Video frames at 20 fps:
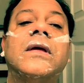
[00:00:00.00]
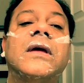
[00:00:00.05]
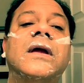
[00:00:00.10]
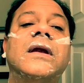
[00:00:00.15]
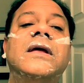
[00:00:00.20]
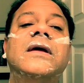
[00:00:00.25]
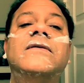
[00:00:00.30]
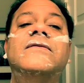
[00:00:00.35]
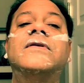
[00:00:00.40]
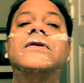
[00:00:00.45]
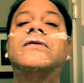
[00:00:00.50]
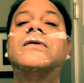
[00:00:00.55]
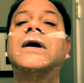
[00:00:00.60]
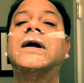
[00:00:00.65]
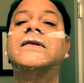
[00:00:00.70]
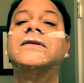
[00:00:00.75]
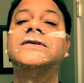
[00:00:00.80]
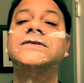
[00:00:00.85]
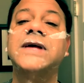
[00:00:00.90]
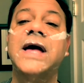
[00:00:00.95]
And even
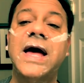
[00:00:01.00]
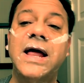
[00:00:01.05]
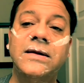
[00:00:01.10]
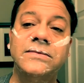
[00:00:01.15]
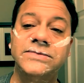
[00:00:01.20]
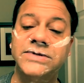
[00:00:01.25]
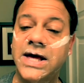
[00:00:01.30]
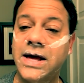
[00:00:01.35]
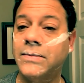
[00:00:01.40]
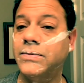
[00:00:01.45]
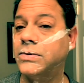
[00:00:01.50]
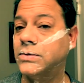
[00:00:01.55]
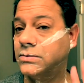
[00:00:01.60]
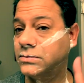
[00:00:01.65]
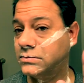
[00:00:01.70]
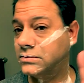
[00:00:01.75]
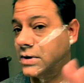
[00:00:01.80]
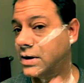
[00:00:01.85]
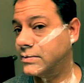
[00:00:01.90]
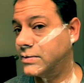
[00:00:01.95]
around this Adam's apple,
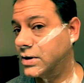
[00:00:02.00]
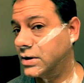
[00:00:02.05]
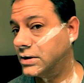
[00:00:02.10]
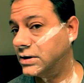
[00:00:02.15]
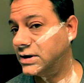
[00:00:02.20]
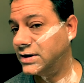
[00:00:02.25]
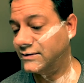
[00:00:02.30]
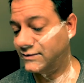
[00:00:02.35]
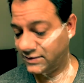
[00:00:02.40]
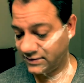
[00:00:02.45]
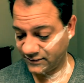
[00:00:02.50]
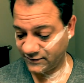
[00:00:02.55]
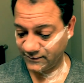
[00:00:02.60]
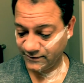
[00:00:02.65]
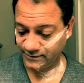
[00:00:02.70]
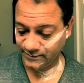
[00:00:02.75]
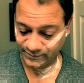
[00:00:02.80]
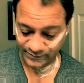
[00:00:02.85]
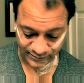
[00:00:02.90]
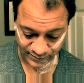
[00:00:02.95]
I'm gonna leave it
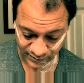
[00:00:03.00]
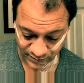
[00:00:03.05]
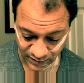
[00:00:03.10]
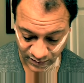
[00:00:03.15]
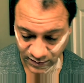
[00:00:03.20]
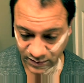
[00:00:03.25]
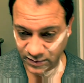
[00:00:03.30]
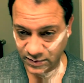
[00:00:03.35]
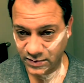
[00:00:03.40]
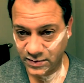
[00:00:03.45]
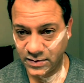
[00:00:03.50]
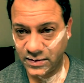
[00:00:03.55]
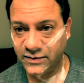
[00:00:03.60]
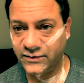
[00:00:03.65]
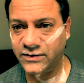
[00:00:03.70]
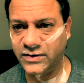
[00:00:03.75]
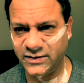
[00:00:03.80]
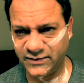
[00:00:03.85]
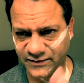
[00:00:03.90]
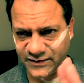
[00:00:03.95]

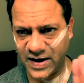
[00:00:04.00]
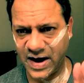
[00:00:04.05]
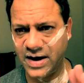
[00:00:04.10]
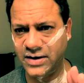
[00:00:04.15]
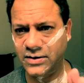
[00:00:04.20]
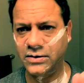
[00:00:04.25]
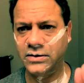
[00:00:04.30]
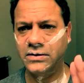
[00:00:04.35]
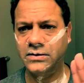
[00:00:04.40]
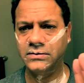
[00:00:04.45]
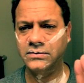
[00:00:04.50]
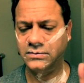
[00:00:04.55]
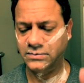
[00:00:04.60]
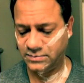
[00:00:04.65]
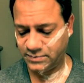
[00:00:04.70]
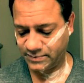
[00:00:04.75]
for the final